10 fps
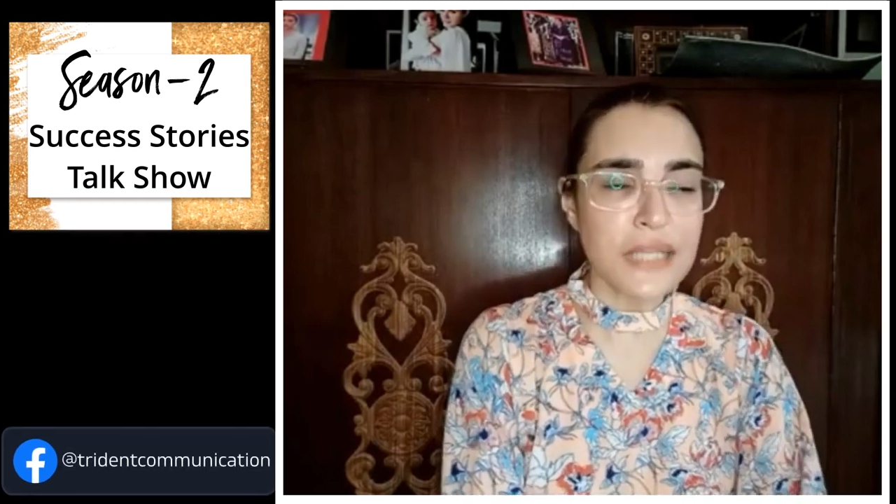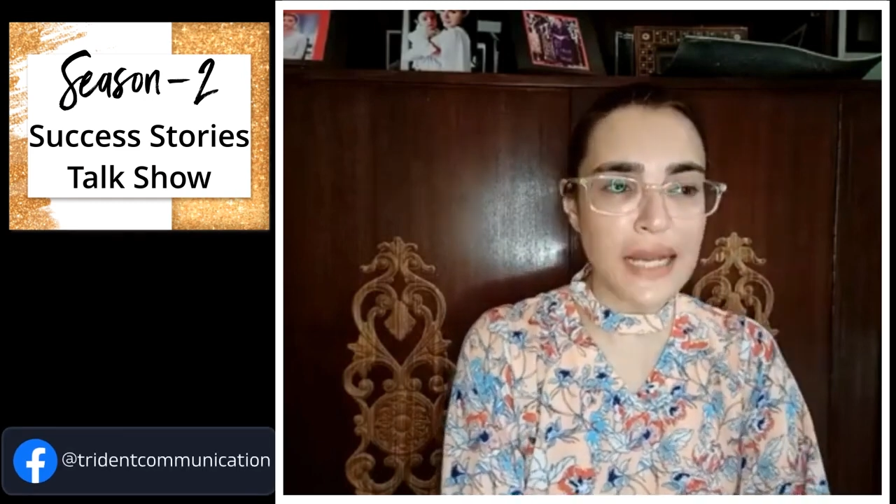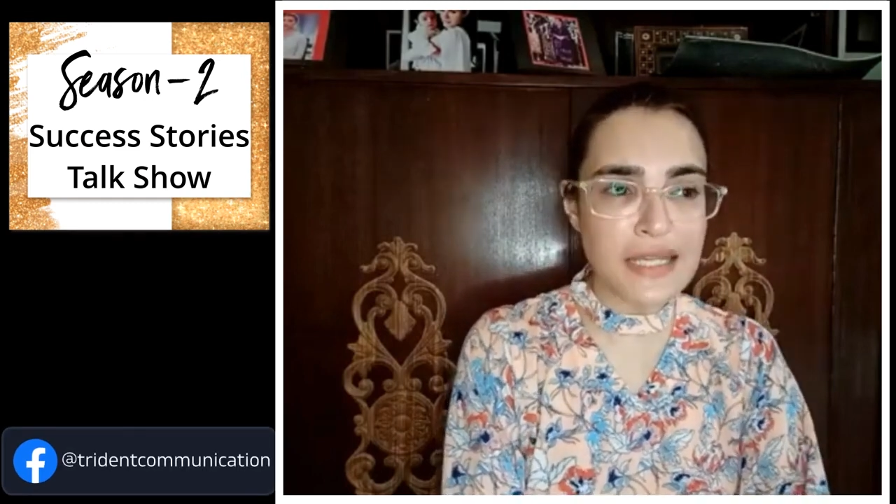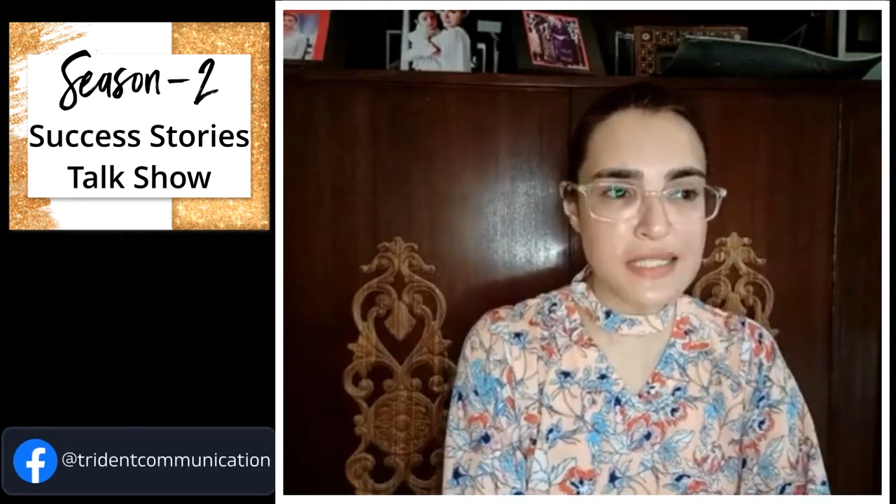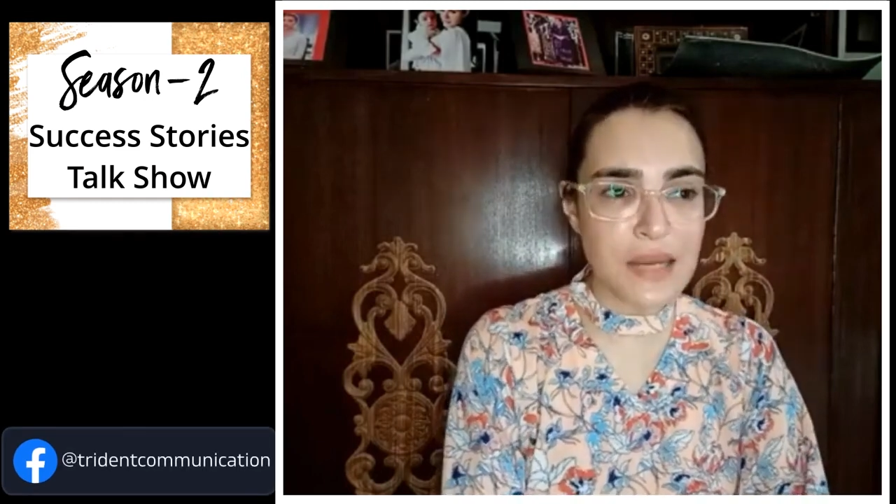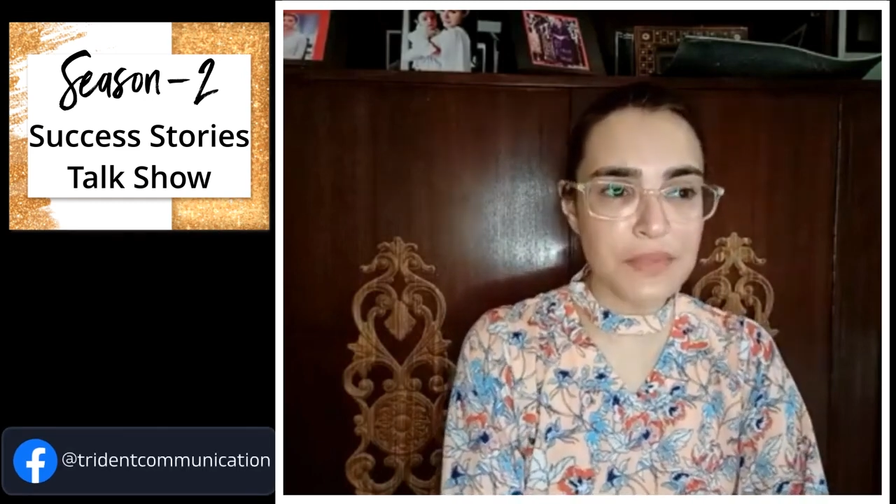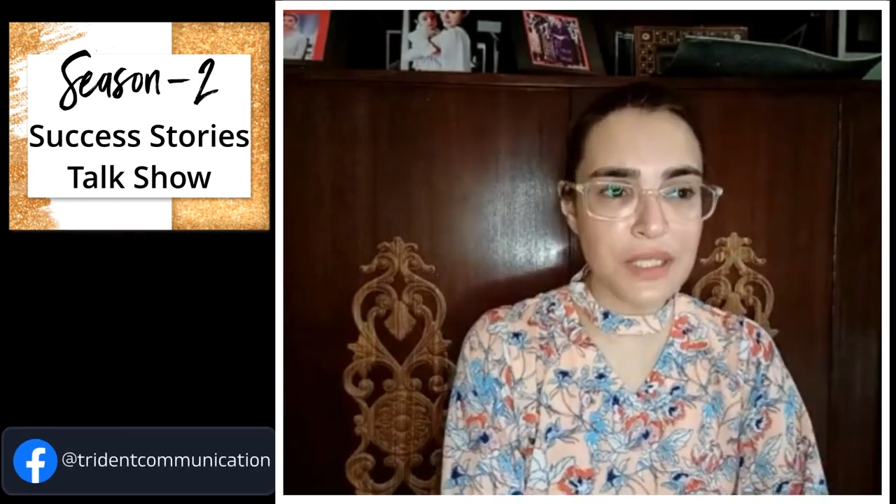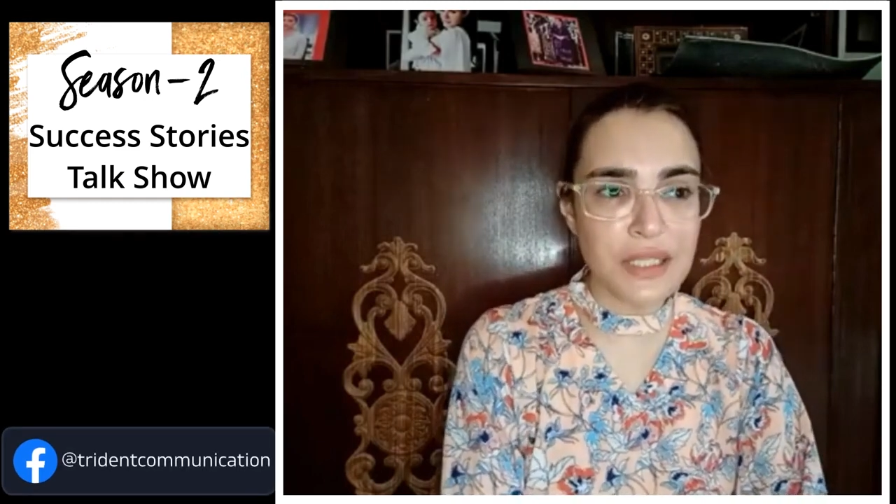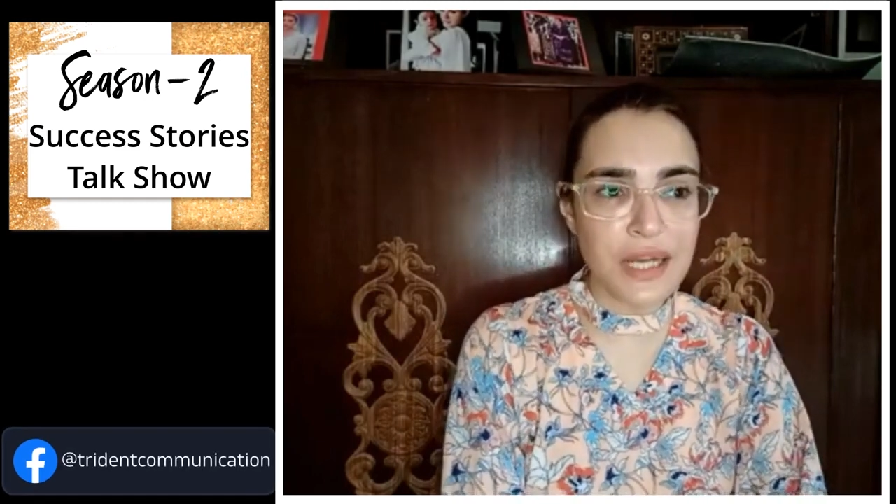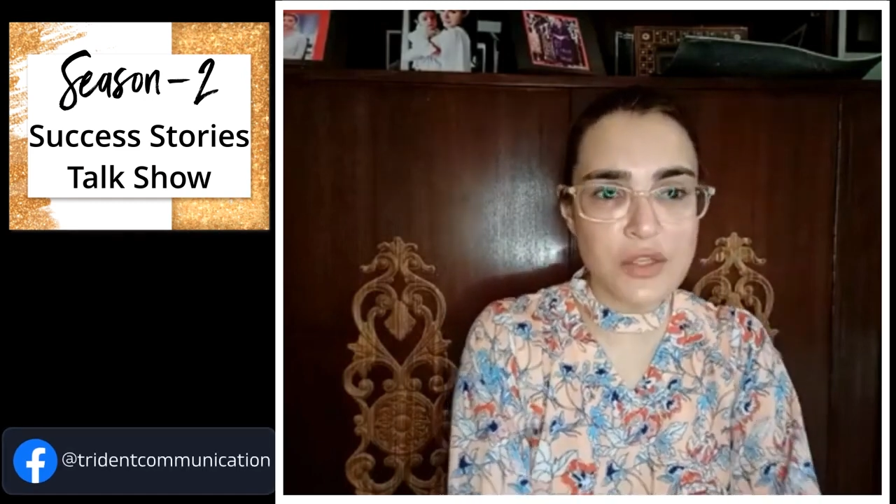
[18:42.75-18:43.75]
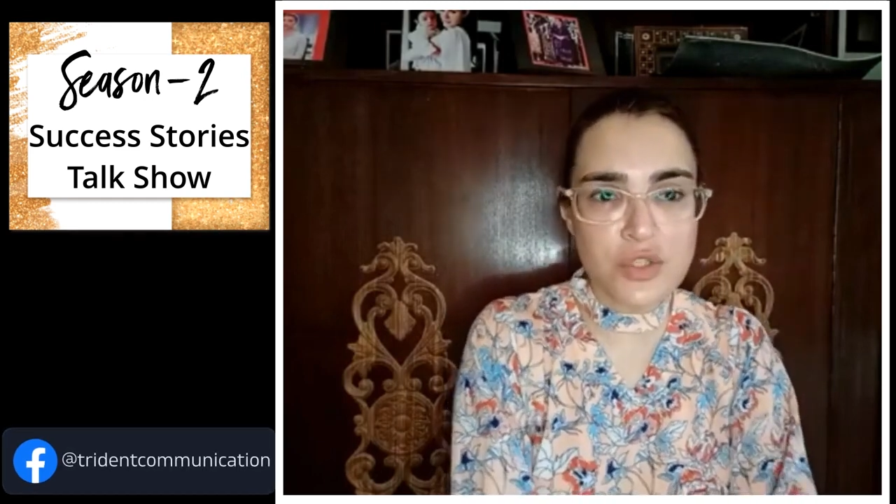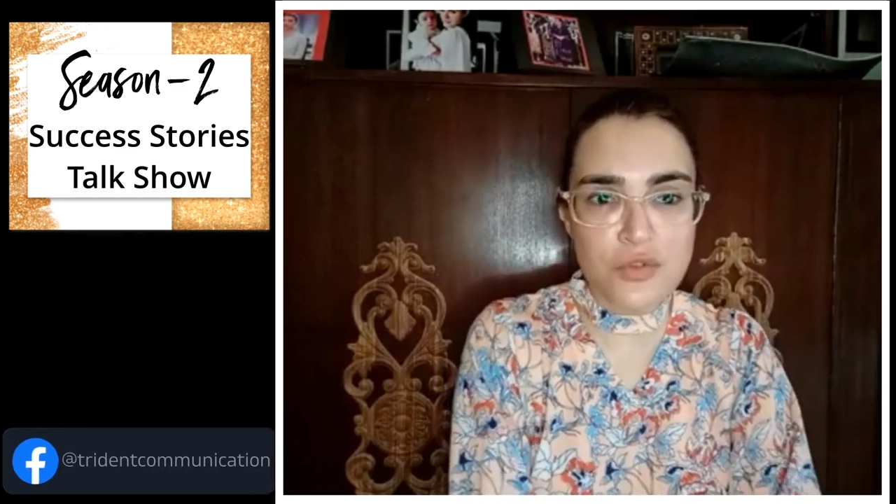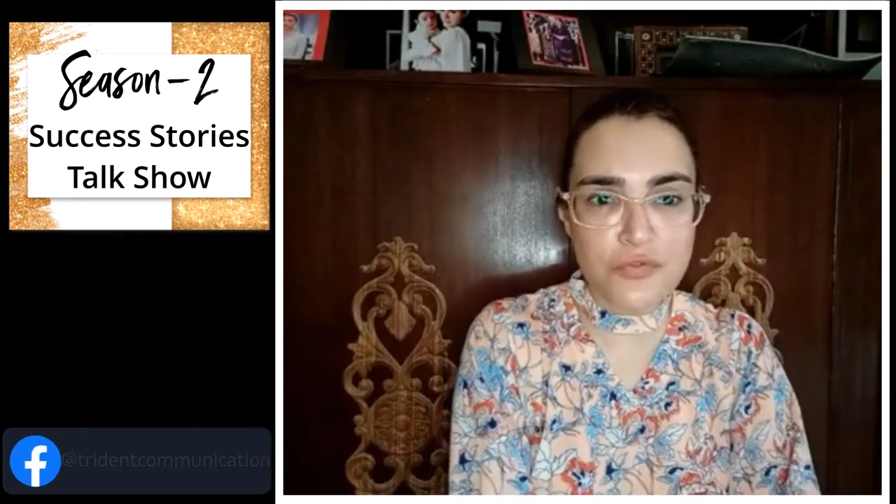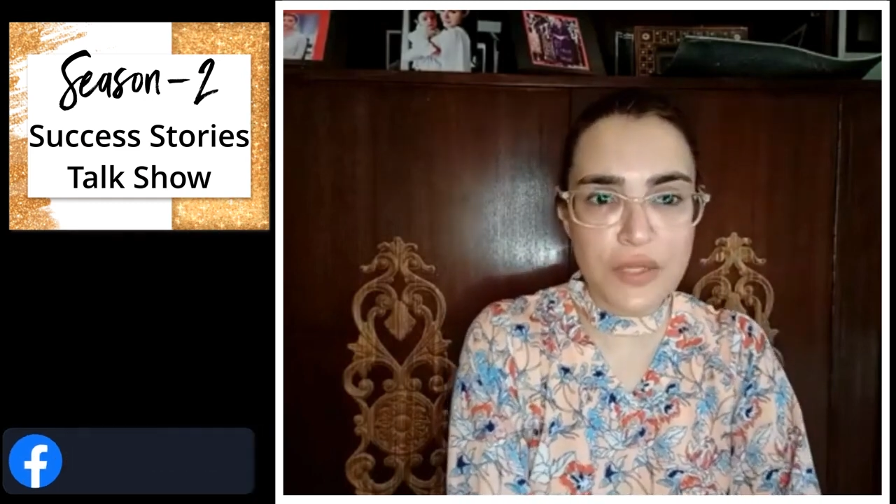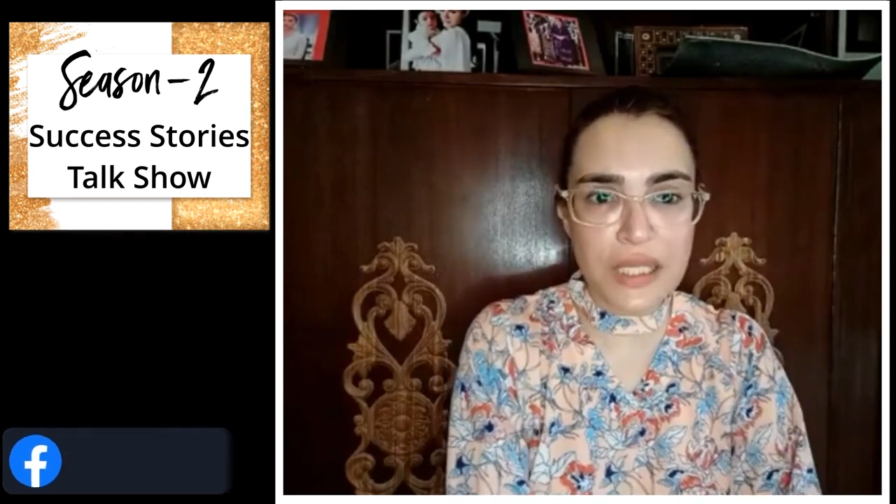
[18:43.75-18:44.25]
that is something that I used
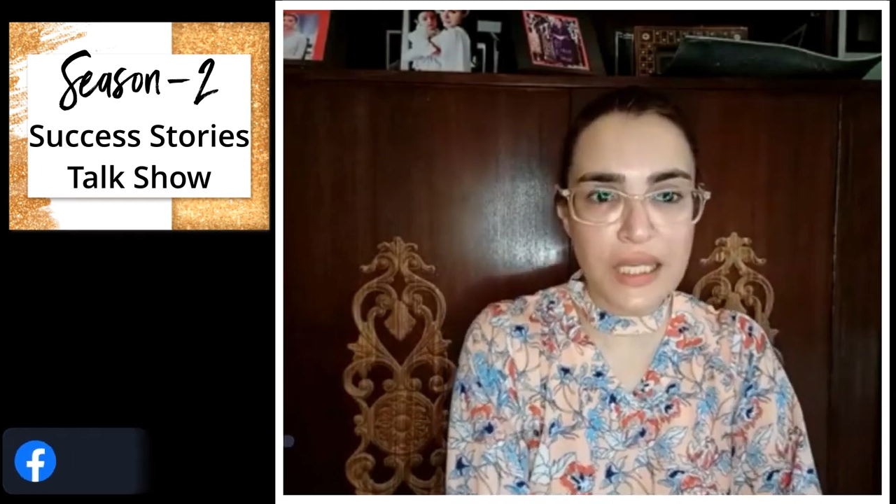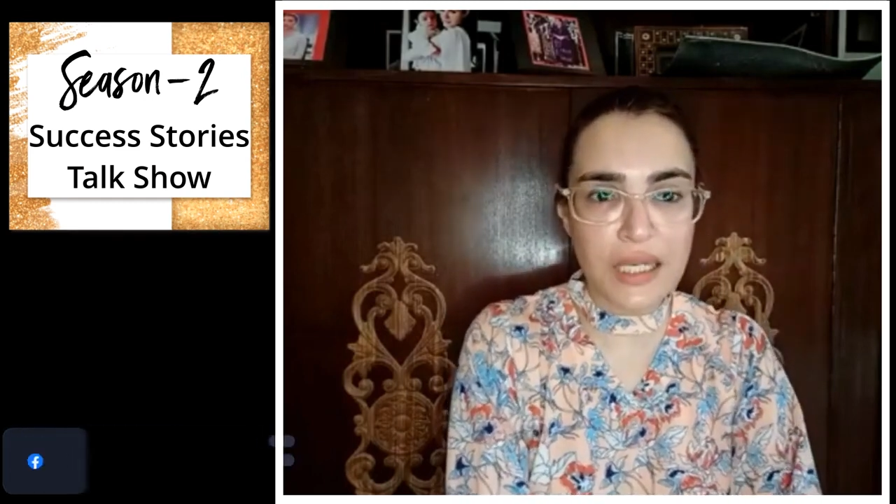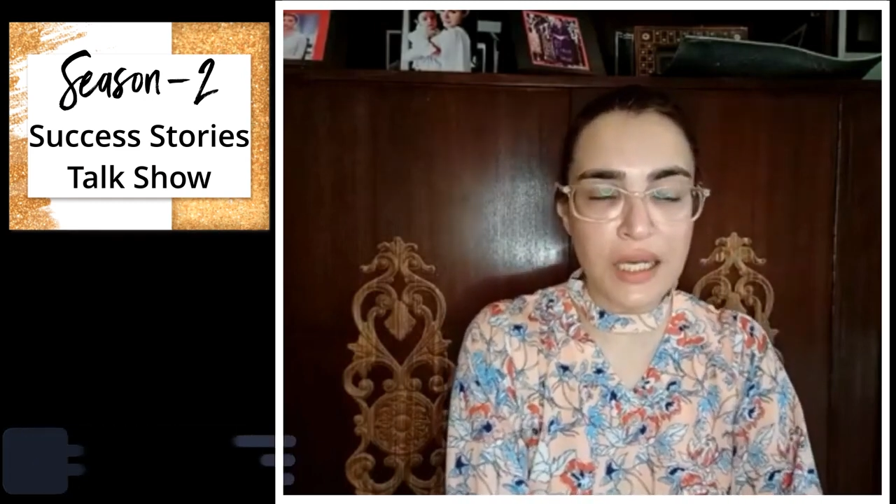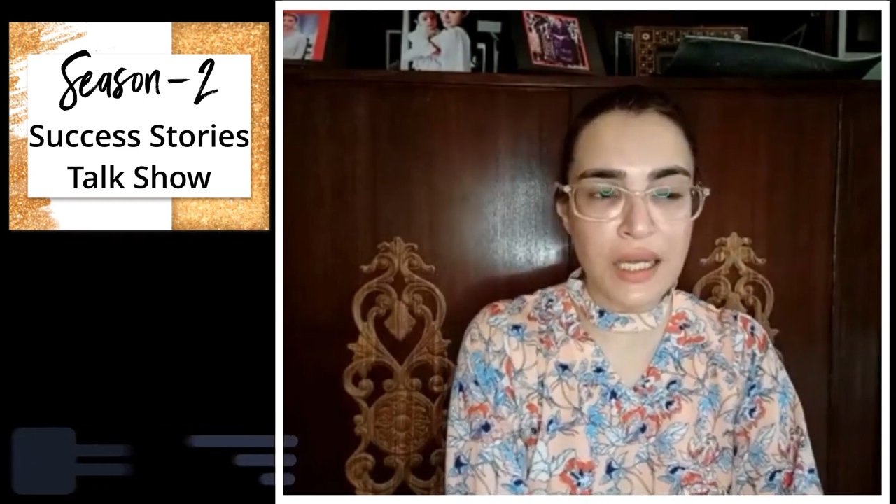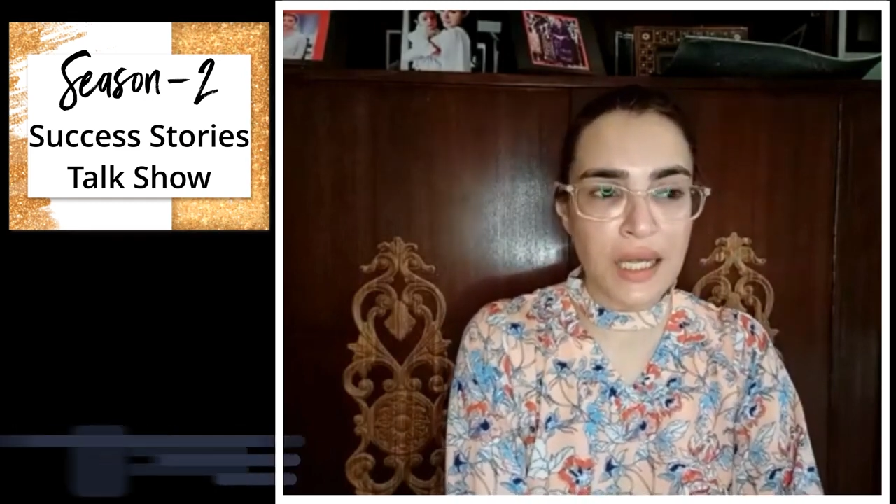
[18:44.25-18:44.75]
to feel